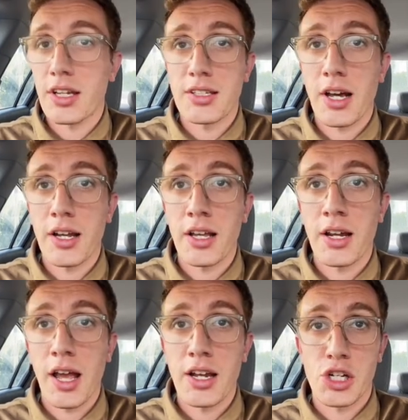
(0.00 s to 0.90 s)
excited
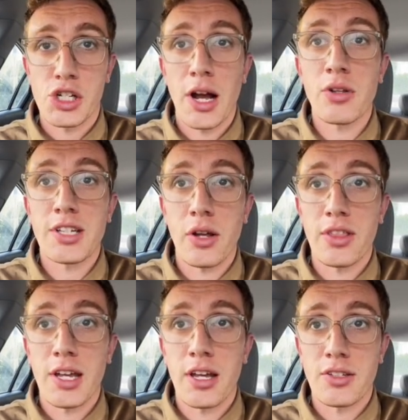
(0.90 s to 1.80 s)
and shouts out
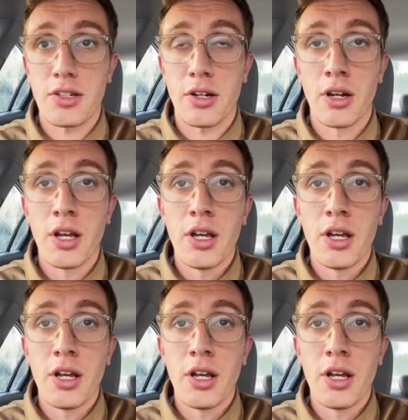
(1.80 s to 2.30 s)
the answer.